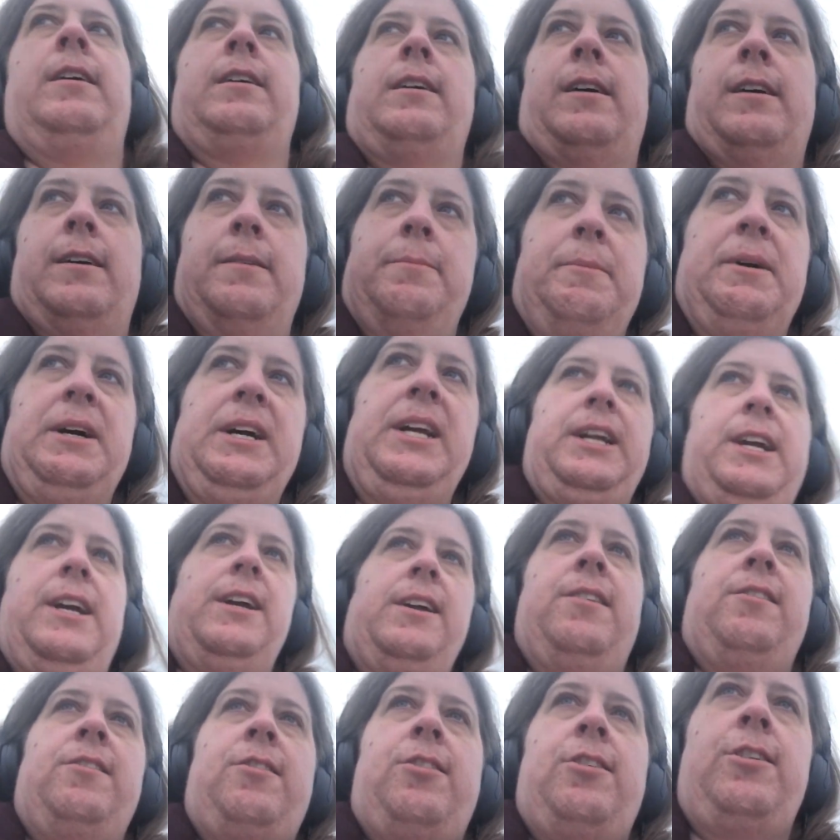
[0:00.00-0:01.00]
On my
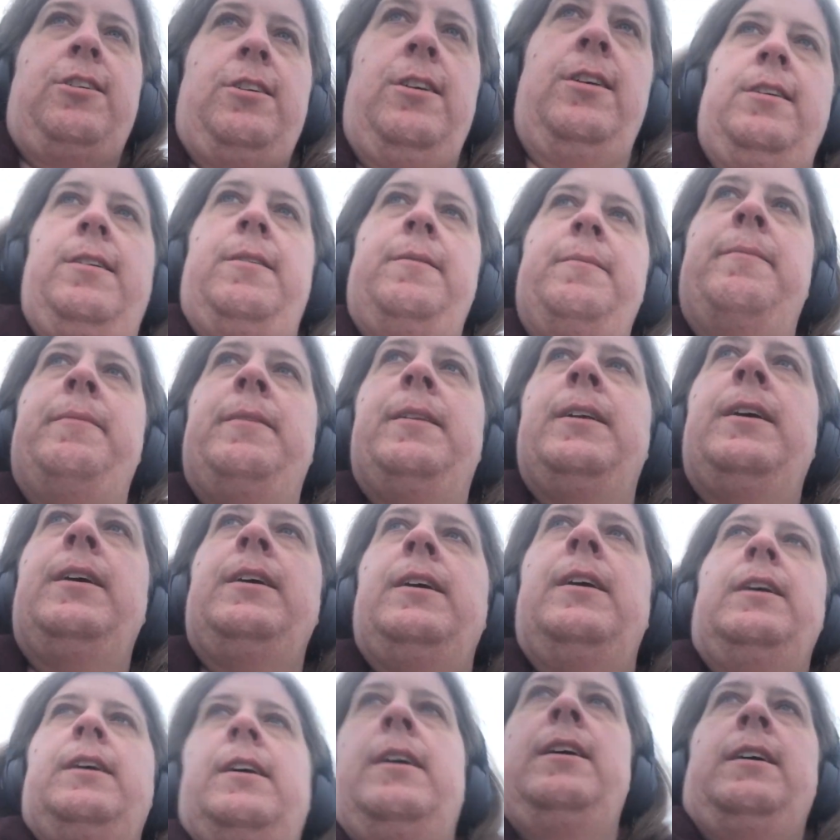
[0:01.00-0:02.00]
end,
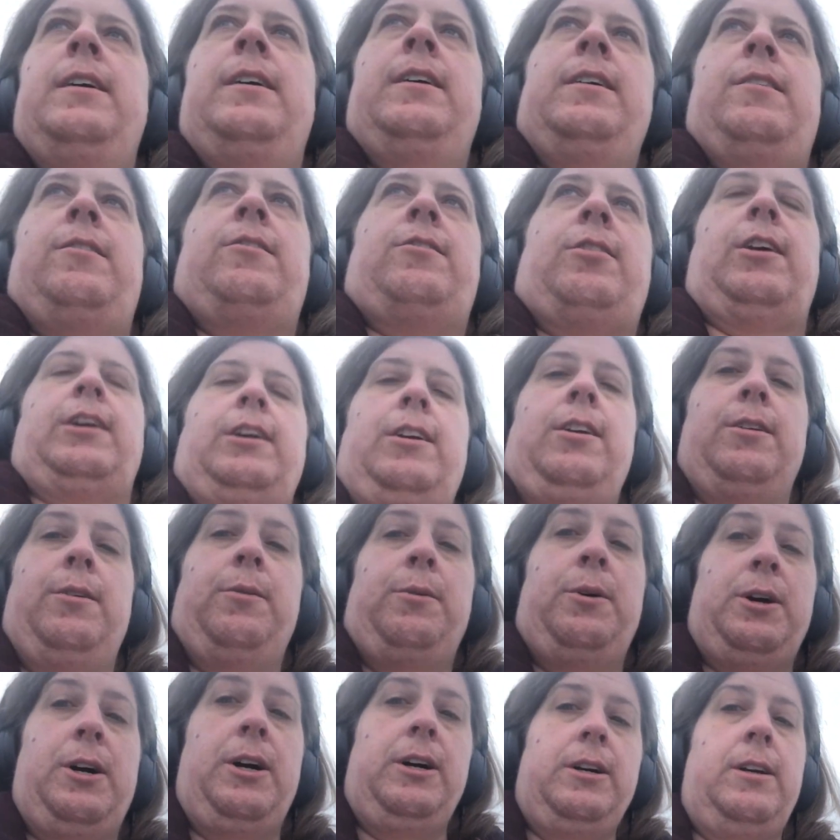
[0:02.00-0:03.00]
taking a
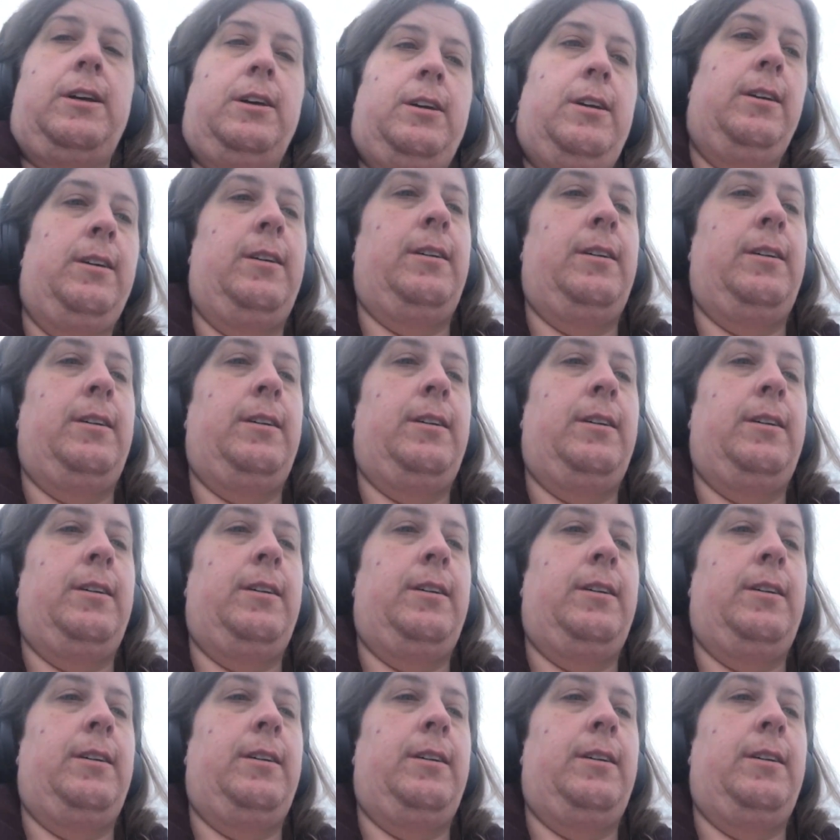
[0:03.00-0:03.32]
walk,